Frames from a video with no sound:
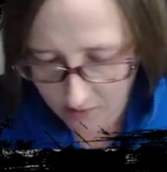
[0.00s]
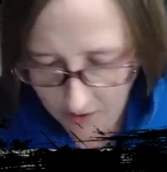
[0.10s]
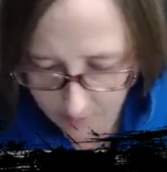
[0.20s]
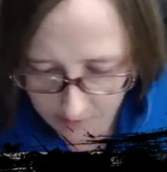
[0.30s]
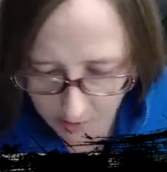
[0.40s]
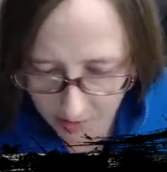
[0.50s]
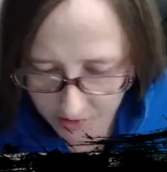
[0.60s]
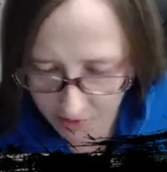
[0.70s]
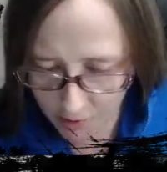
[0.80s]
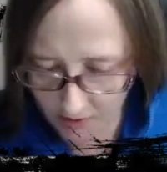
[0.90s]
I'm so
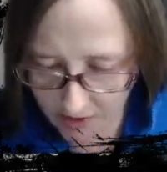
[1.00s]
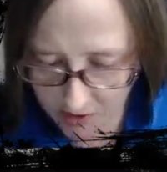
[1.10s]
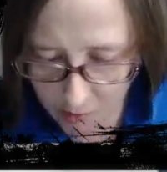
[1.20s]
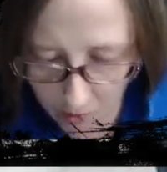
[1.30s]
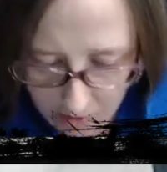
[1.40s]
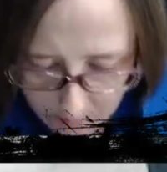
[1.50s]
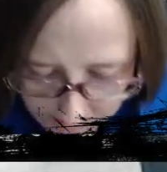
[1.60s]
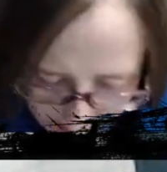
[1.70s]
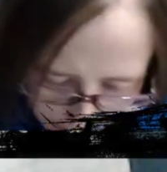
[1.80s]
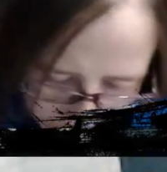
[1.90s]
used to doing this towards
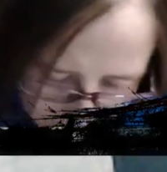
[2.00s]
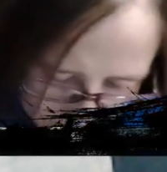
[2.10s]
myself